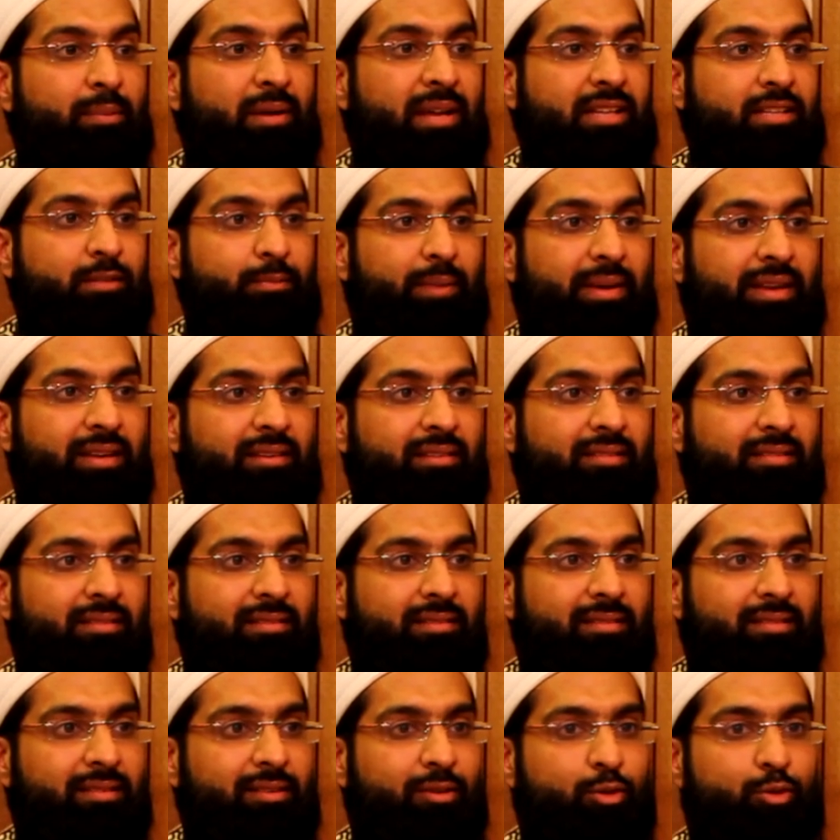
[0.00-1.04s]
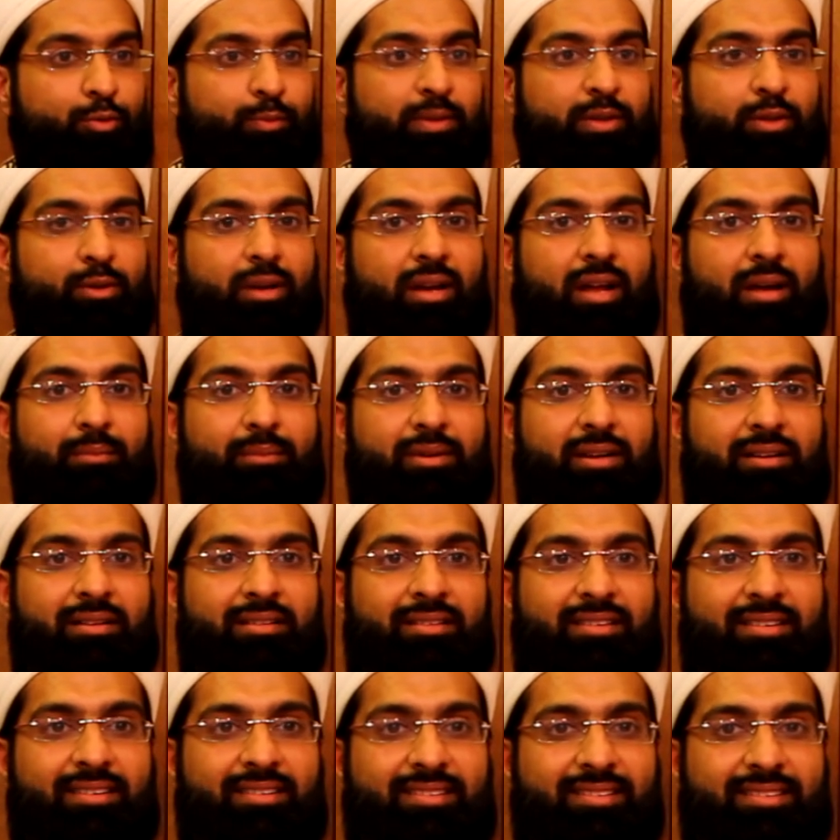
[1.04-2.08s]
like Spain. Who's been to
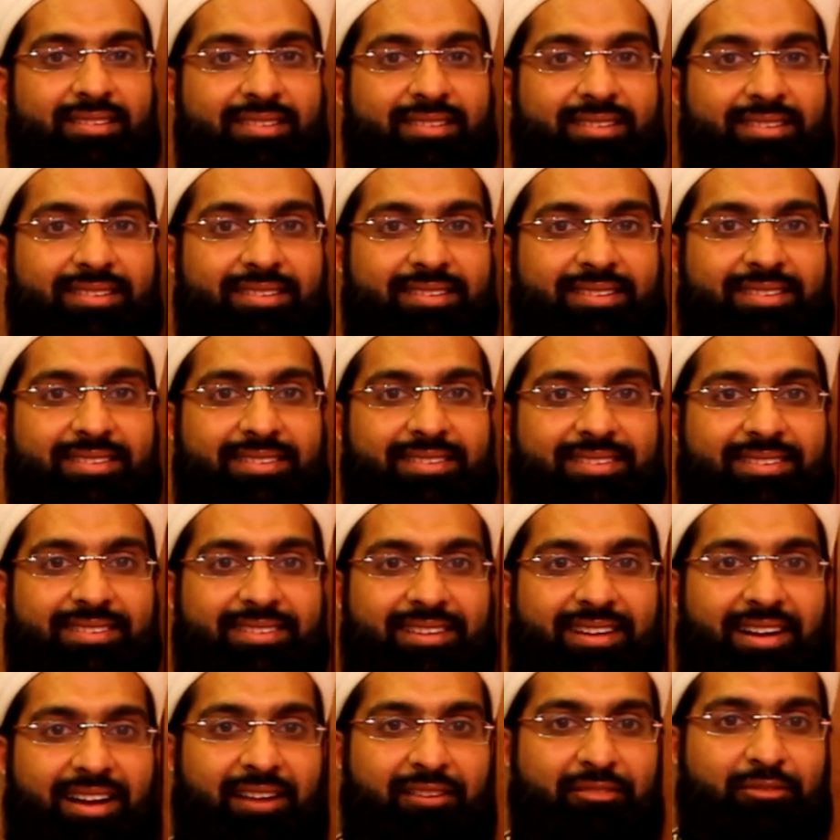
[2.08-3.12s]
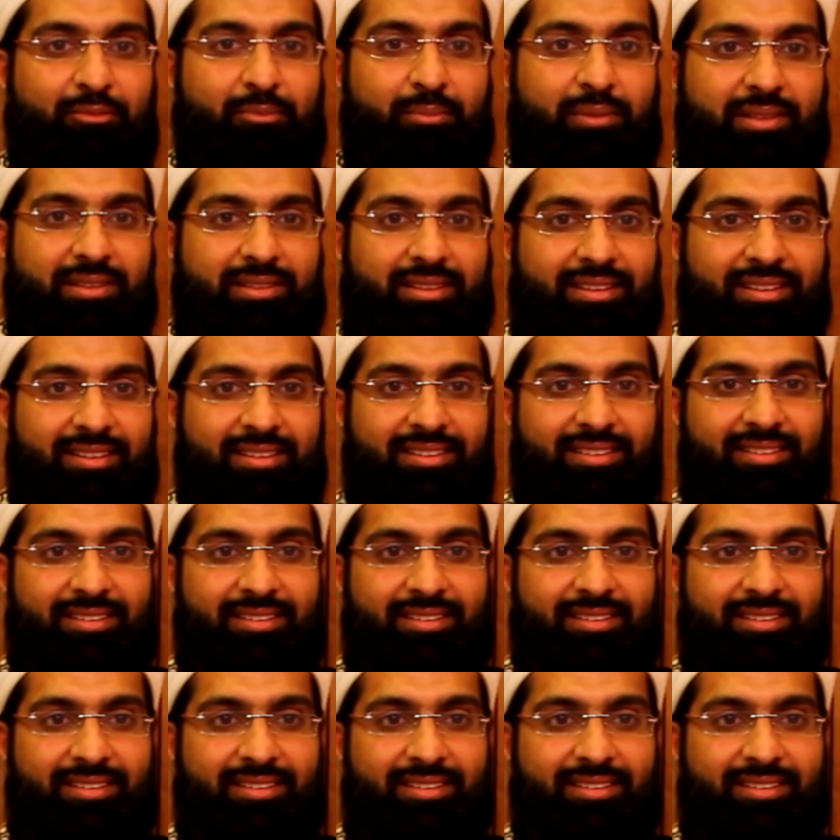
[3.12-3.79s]
Alhambra? I haven't been there.